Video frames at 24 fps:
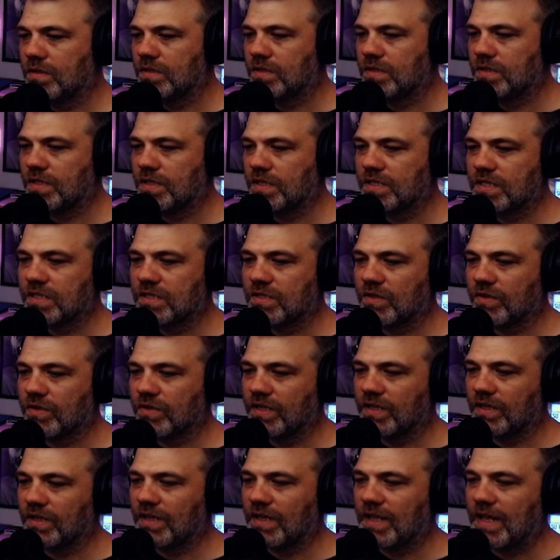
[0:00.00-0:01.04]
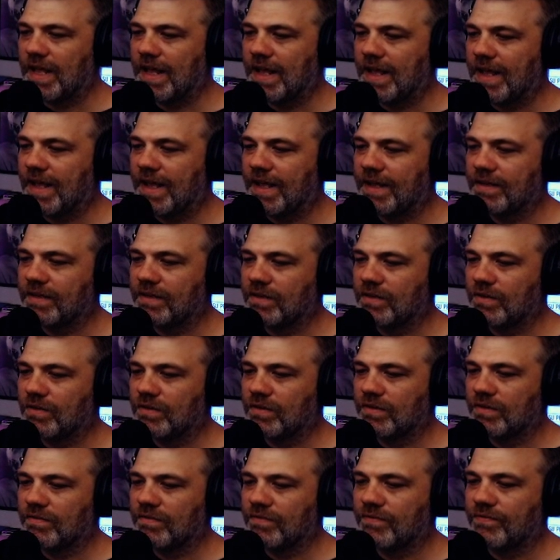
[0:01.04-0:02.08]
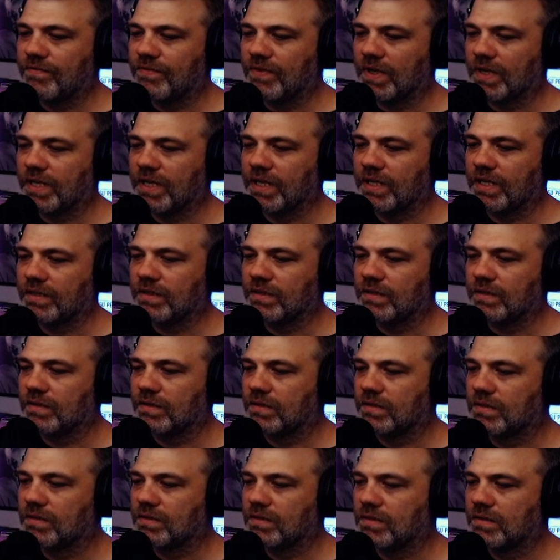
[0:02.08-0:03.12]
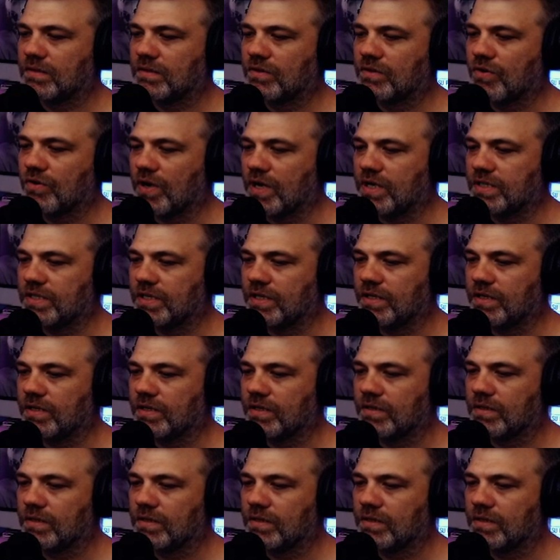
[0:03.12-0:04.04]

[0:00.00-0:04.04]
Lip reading: This is looking a lot fucking crazier.